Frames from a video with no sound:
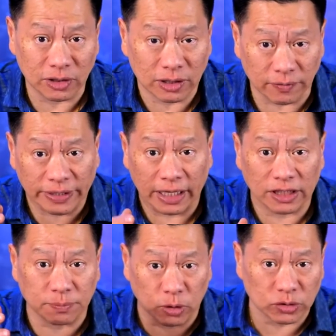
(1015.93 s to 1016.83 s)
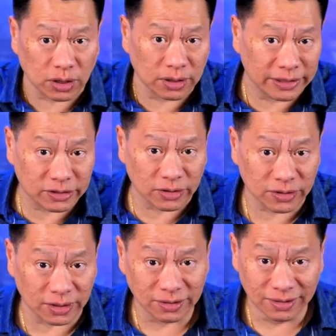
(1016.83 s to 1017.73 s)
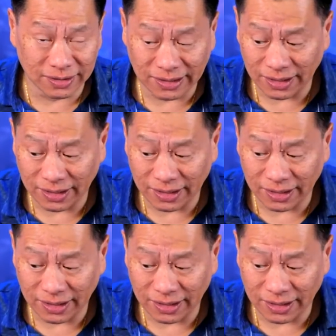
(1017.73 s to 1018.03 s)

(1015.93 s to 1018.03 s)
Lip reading: You heard of Higgs boson and so on and so on?